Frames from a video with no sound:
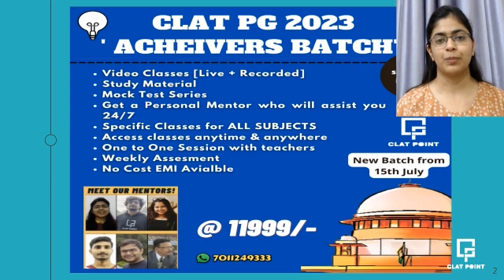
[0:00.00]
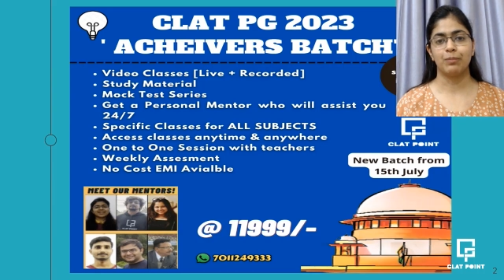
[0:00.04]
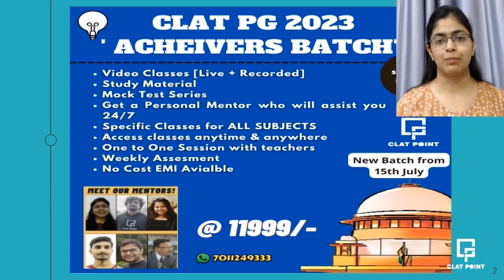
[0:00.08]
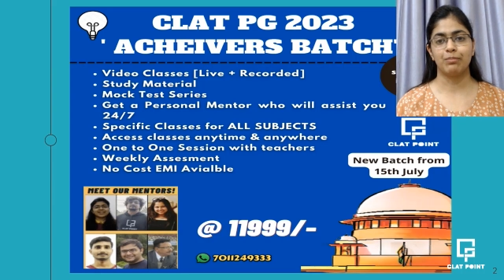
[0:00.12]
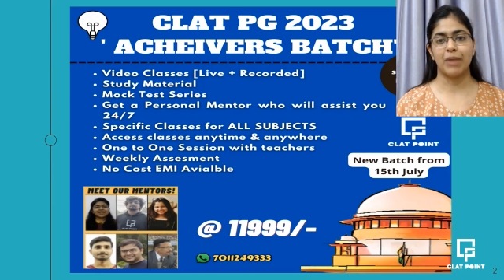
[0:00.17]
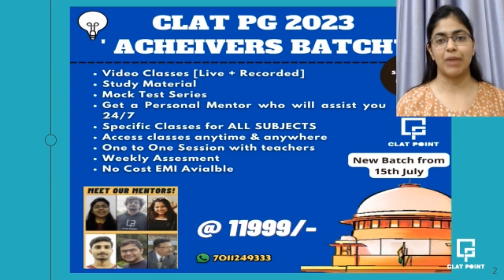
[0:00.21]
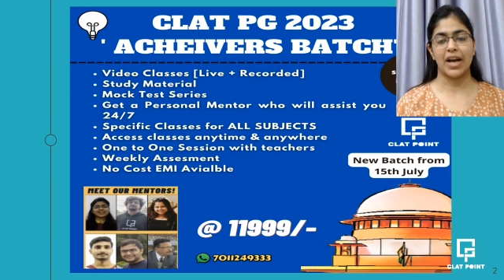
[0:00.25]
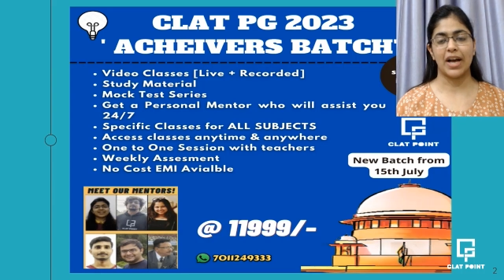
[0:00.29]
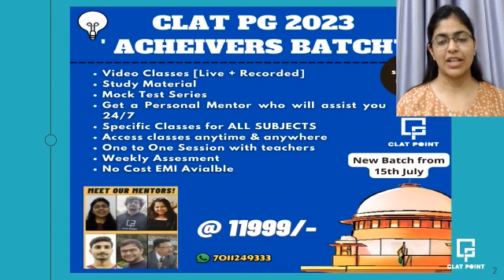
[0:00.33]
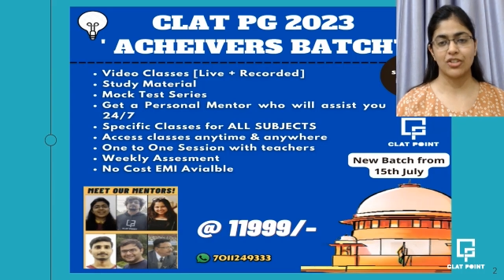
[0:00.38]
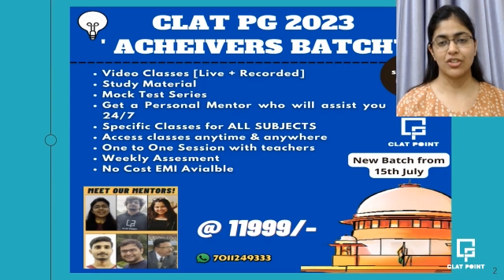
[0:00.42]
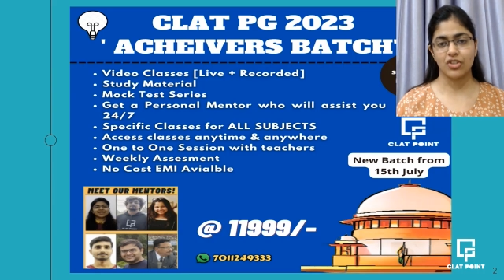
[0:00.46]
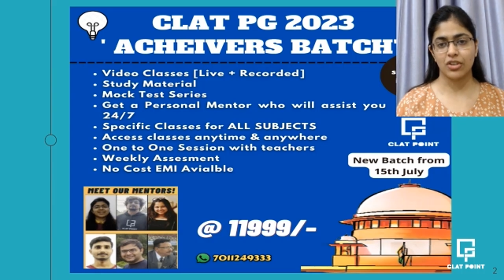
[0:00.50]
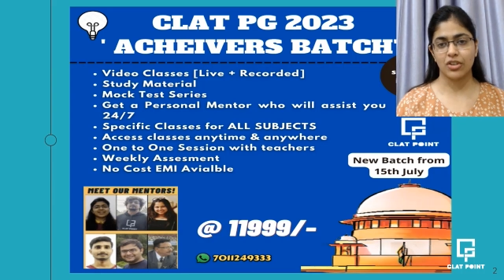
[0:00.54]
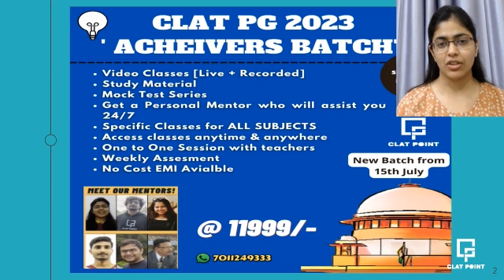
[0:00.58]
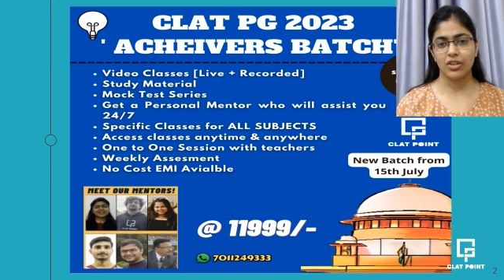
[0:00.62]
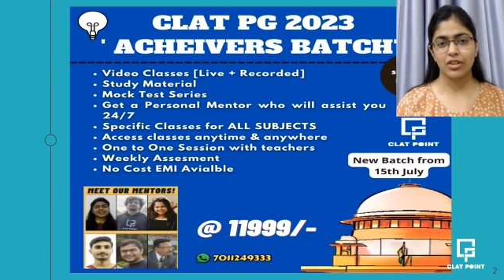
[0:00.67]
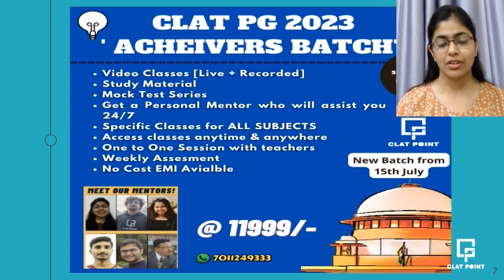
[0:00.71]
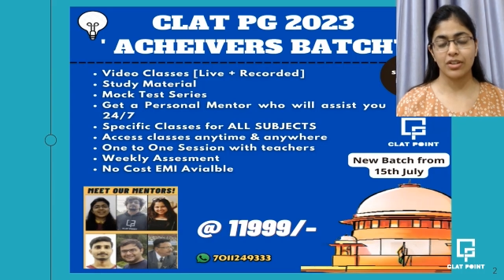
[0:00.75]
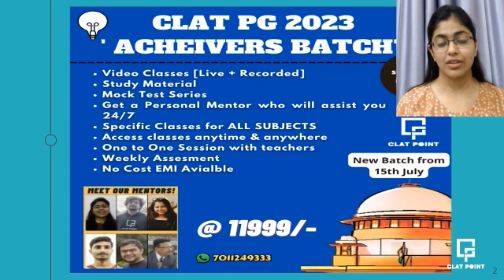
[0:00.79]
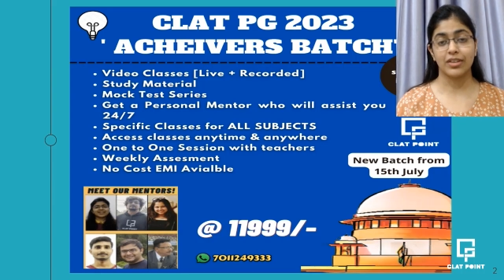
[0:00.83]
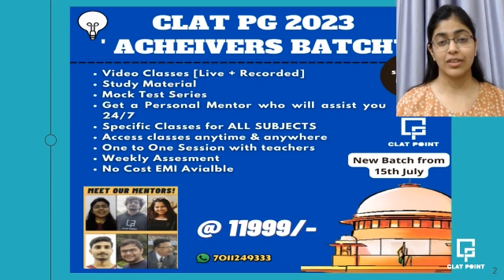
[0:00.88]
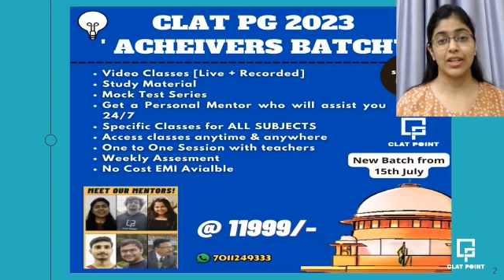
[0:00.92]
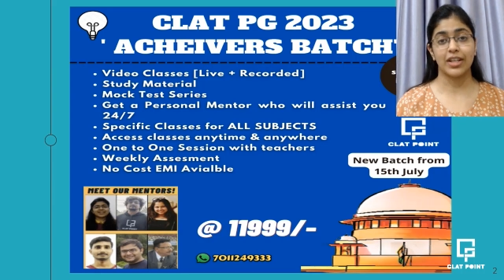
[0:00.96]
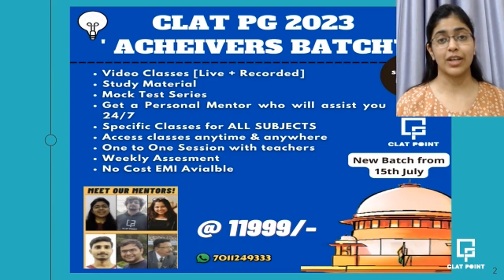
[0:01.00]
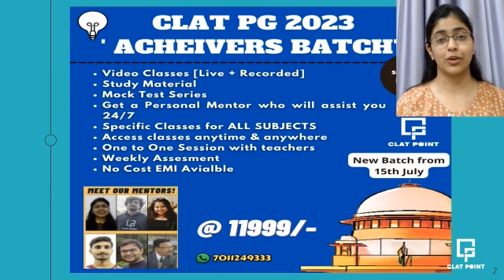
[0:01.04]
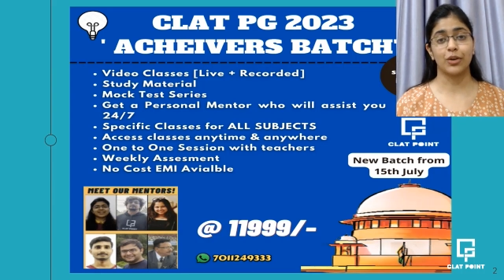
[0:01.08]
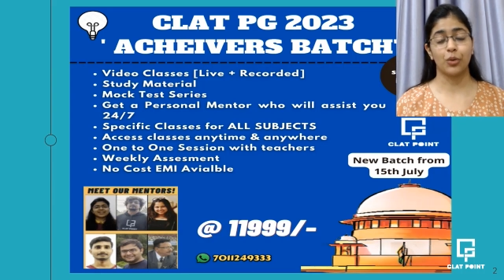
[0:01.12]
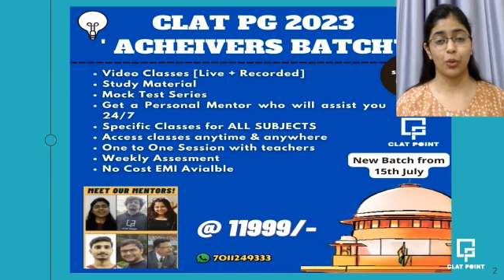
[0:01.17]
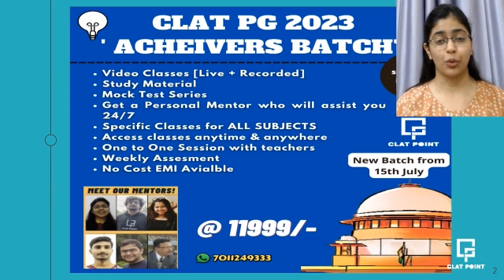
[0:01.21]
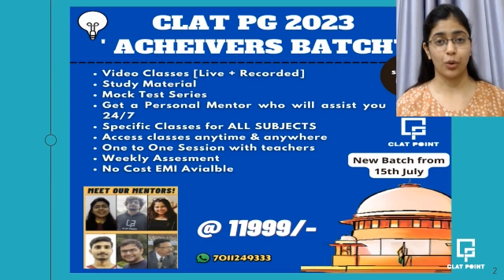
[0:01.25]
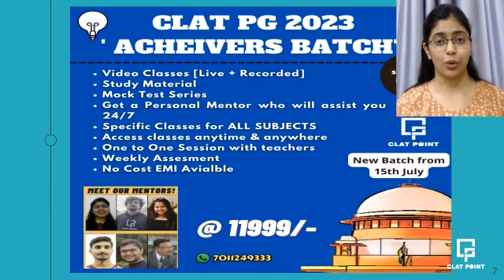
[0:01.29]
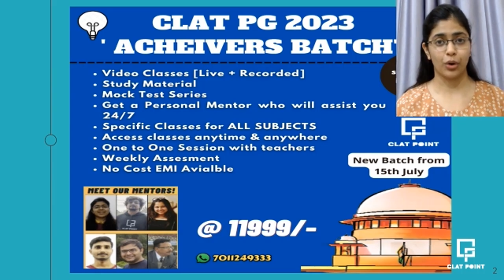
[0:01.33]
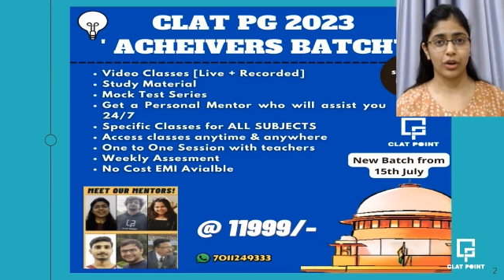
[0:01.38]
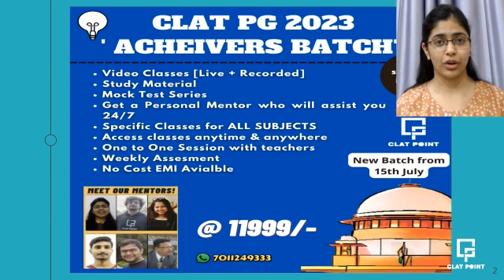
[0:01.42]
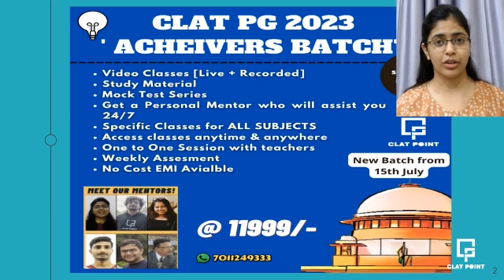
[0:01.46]
batches that
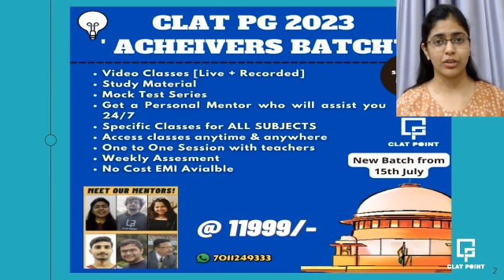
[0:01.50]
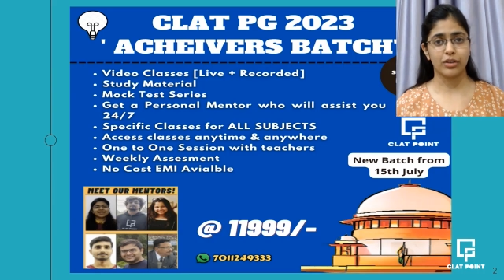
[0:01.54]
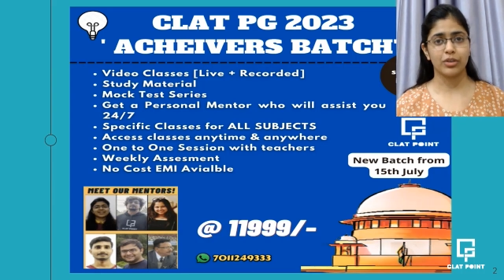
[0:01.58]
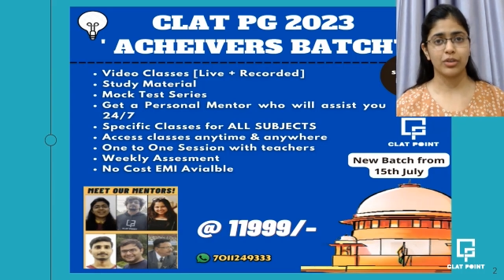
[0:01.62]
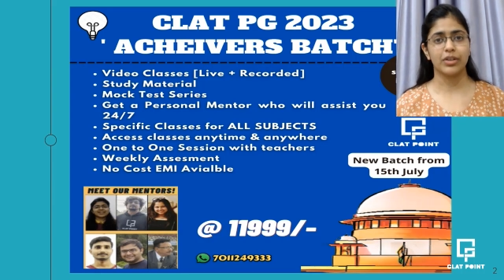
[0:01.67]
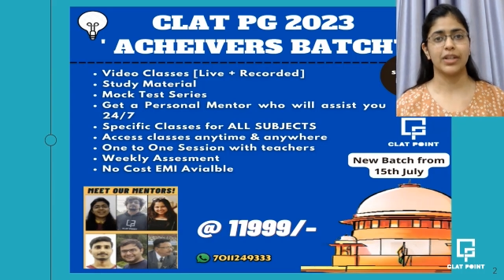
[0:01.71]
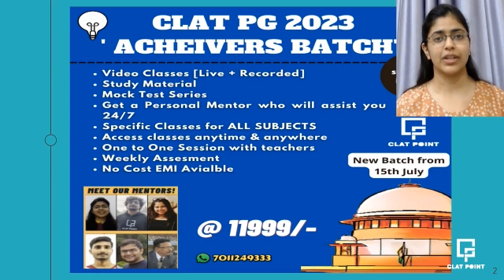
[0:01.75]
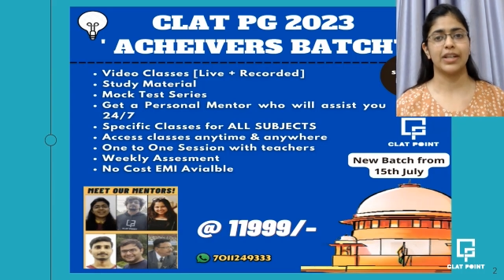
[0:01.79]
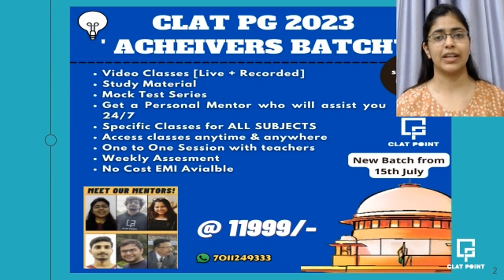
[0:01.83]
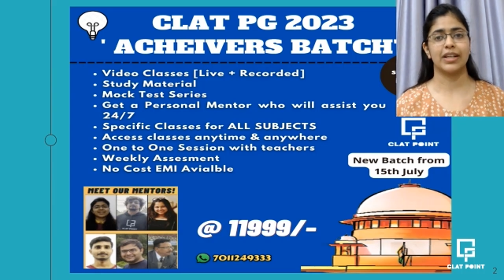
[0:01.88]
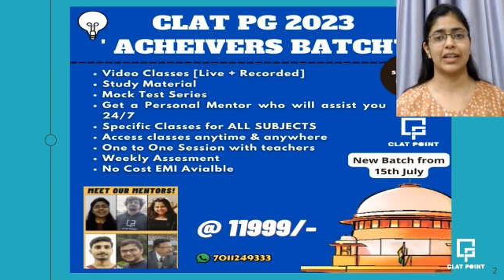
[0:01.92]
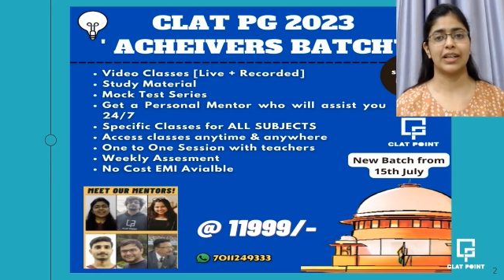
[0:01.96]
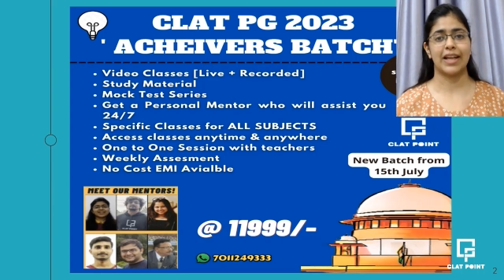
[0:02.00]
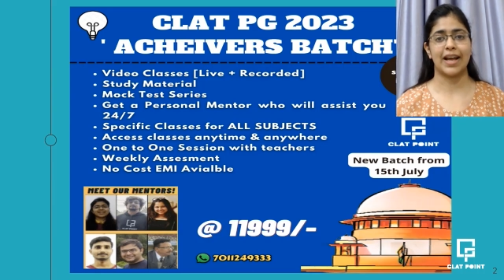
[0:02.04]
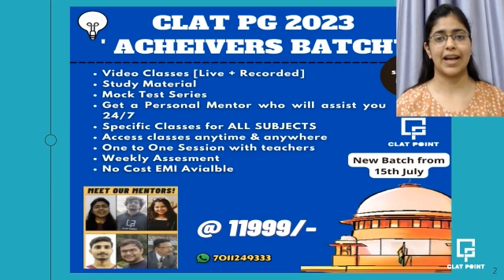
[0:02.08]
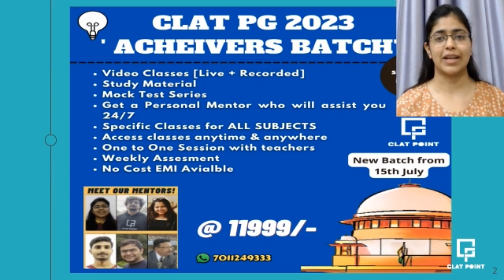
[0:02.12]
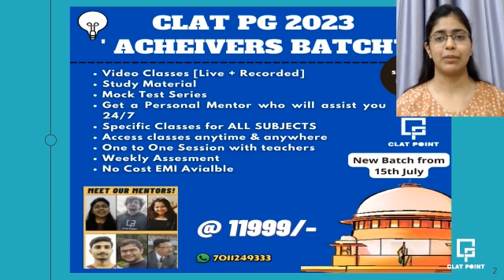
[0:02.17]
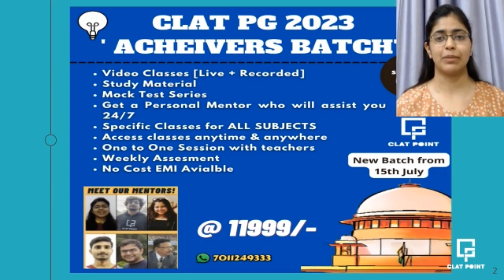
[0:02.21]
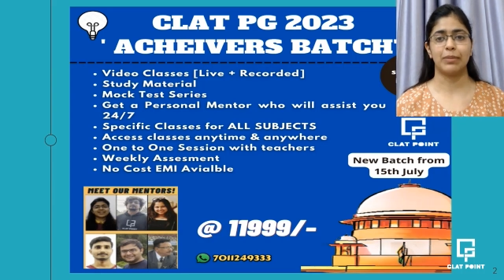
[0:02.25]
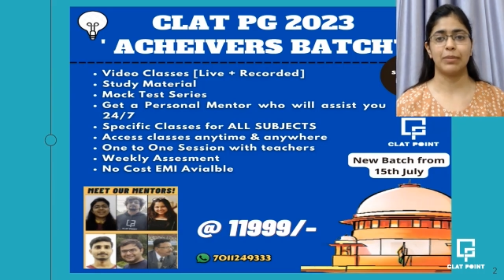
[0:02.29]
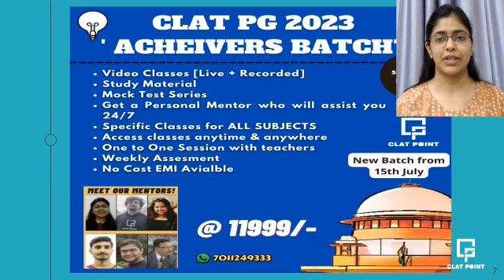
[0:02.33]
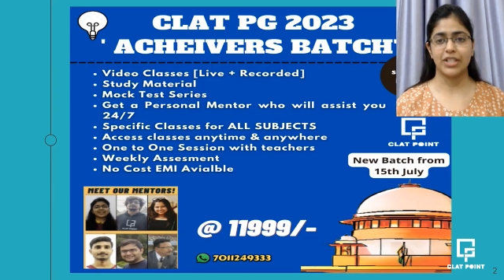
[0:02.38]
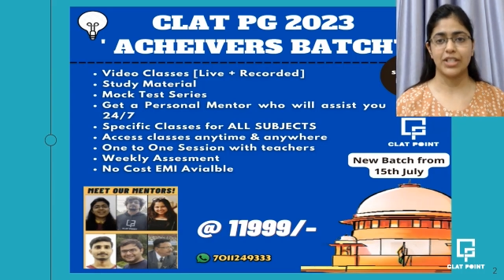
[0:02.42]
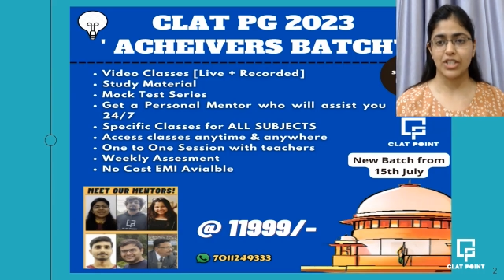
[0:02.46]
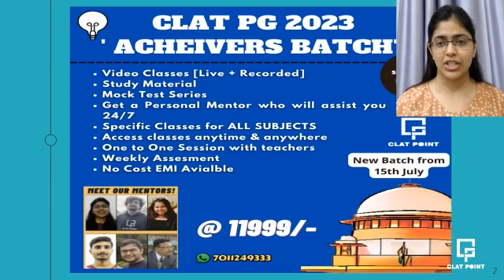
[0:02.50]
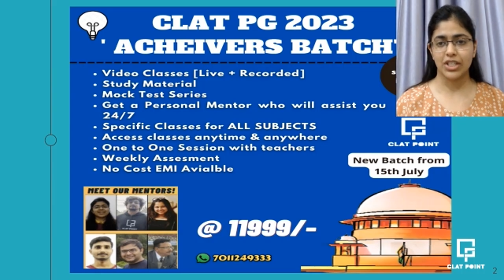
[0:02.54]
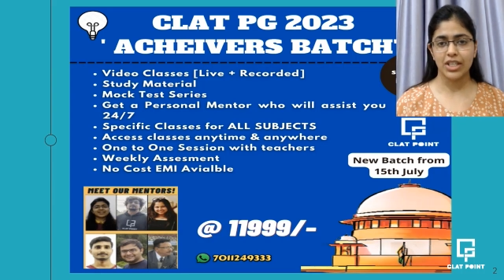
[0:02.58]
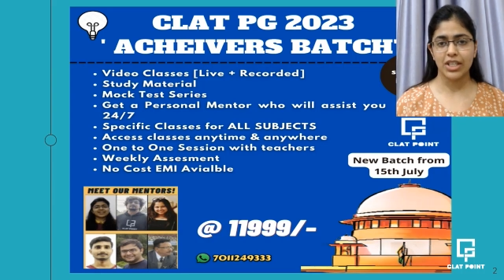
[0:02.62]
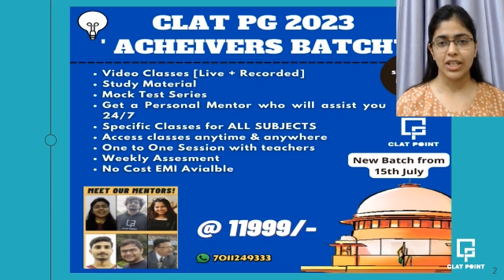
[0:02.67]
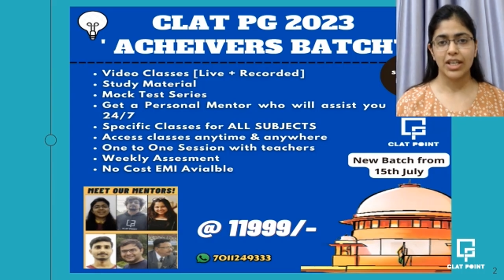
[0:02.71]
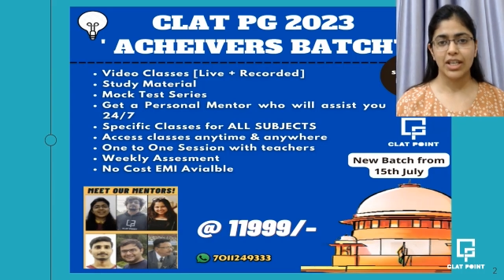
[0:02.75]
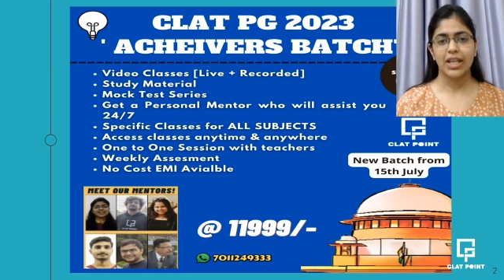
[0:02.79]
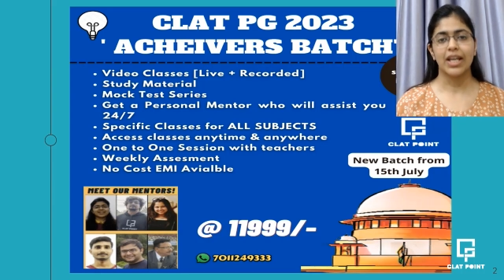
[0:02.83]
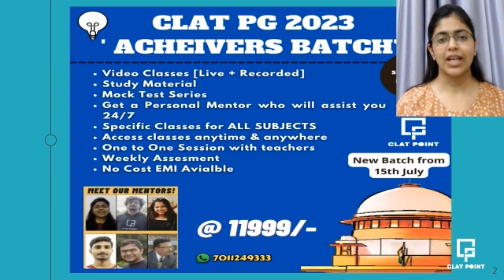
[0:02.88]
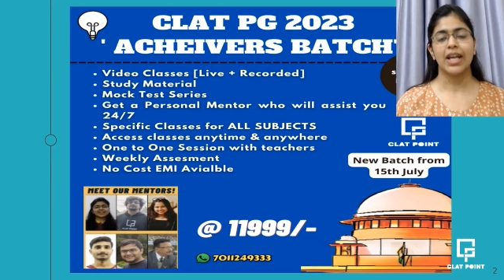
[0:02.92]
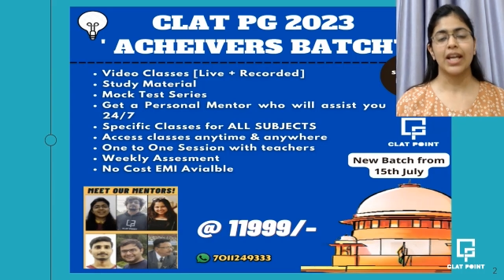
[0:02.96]
go on in CLAT PG,